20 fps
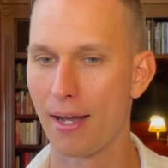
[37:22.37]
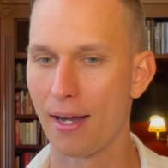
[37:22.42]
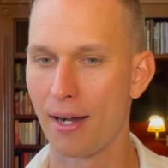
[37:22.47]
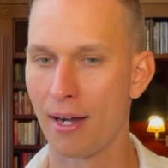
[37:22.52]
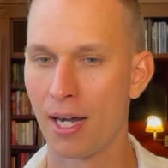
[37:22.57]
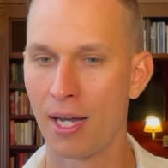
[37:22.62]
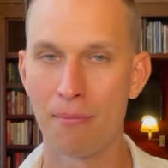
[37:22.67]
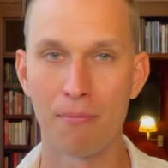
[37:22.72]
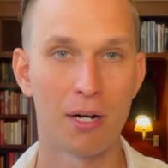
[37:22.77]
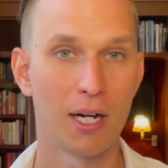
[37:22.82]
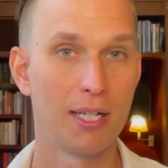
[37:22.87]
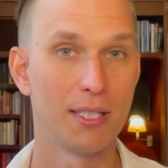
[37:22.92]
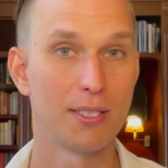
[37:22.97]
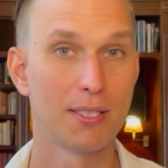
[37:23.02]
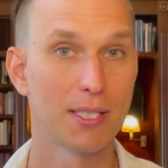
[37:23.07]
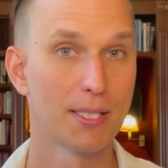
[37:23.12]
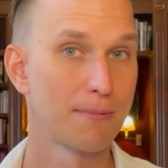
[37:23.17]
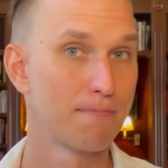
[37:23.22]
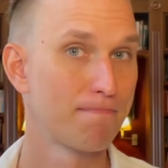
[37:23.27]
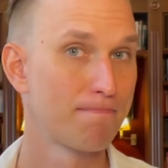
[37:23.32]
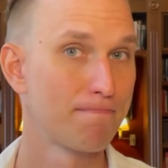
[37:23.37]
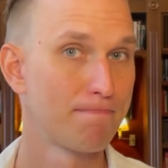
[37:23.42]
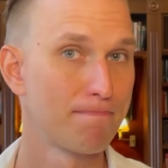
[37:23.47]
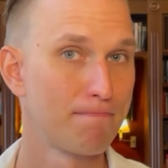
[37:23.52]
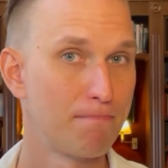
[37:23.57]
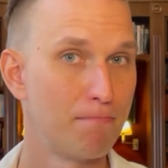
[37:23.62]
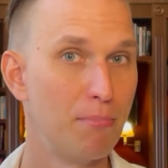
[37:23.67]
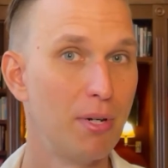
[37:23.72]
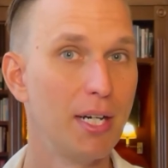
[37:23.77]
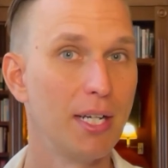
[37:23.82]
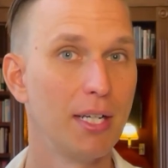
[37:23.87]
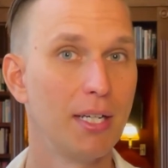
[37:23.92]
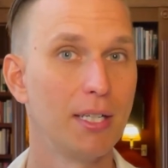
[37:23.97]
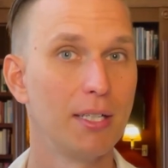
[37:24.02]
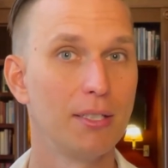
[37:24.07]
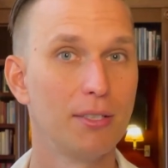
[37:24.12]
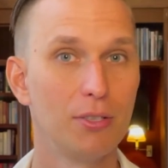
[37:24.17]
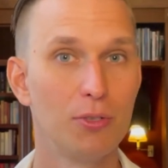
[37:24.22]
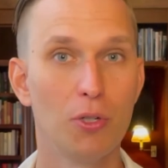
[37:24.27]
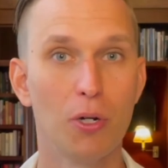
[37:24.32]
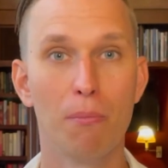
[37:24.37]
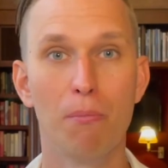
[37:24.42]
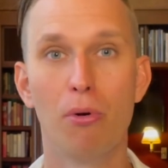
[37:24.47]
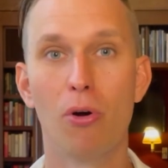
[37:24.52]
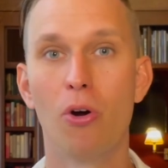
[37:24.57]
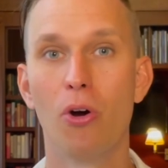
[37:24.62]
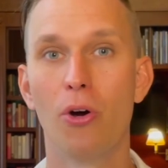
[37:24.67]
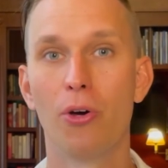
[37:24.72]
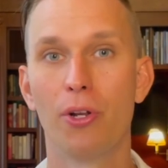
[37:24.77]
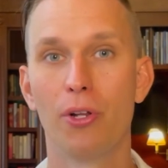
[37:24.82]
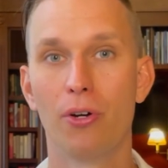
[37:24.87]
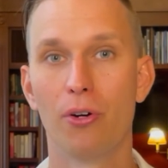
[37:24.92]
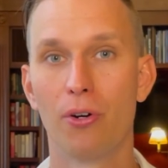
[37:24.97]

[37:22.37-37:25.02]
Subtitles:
I might bring you on board